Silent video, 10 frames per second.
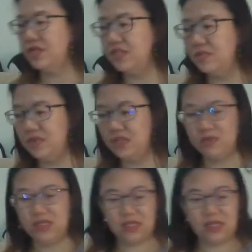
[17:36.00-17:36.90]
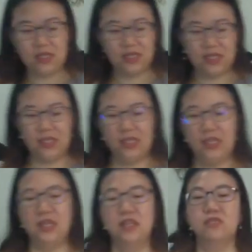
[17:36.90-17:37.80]
let's put this one side.
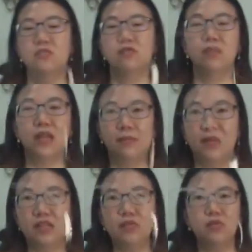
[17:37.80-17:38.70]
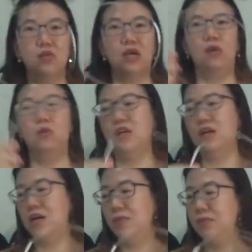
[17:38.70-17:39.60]
So come back to
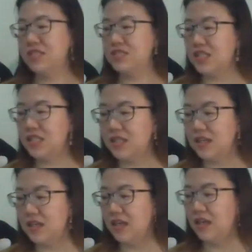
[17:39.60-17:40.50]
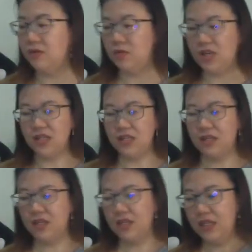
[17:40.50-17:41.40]
our plastic ring.
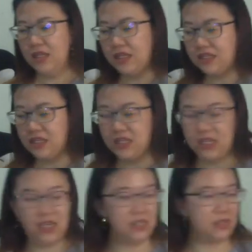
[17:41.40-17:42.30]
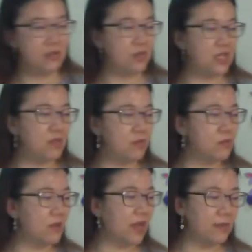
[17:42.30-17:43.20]
Next thing is we need to
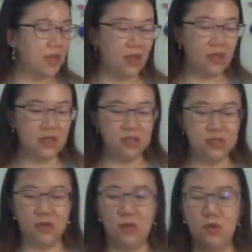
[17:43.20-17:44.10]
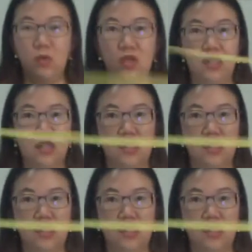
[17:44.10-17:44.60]
wrap, yeah, so with